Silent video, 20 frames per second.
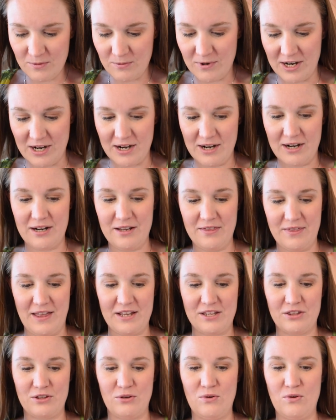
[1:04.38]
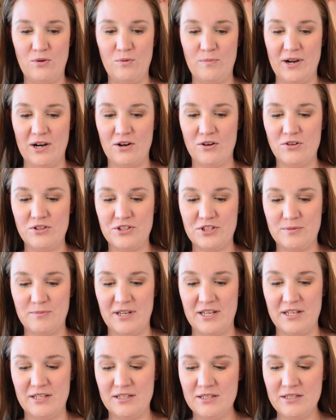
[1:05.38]
where like the whole barrel
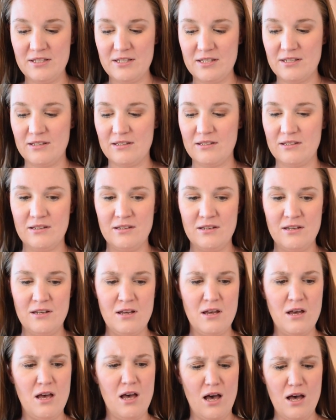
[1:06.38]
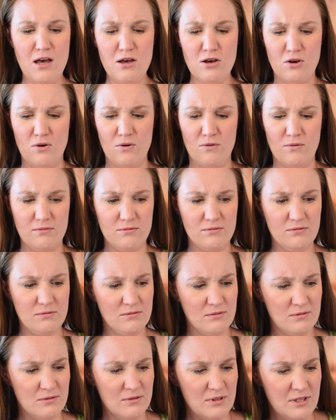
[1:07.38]
spins. Oh,
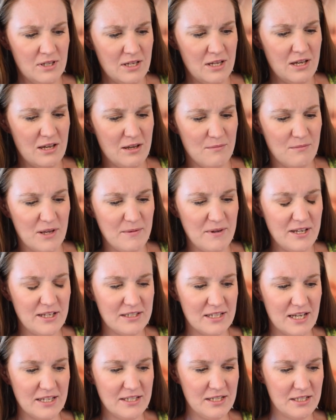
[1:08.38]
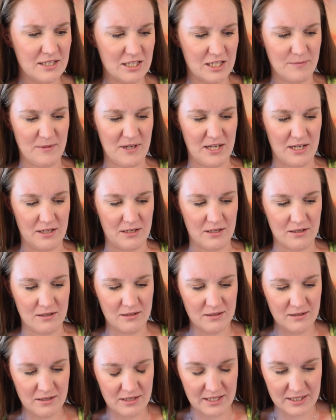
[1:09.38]
maybe it doesn't spin.
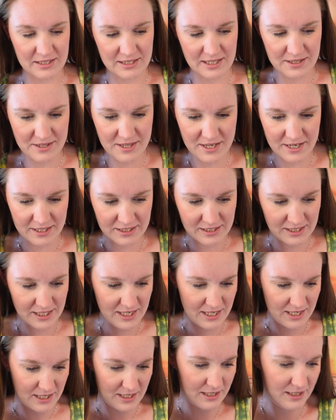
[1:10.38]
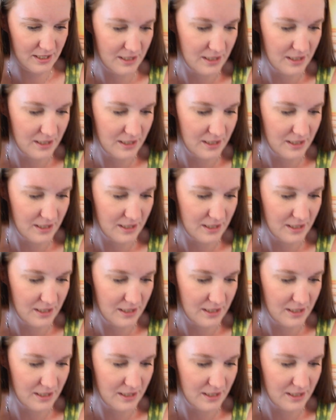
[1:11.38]
It said that it did.